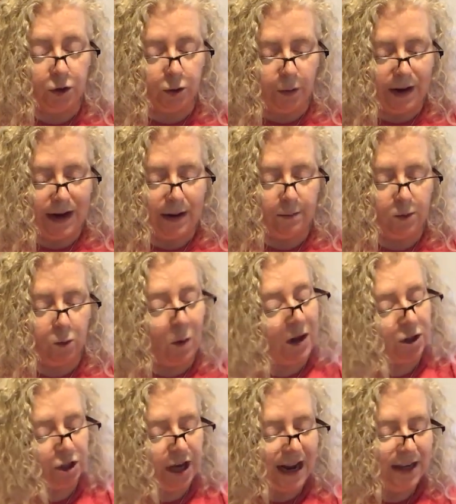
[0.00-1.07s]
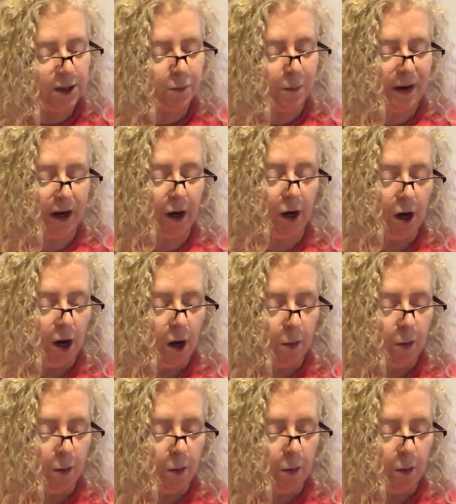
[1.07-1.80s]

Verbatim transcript: than this world dreams,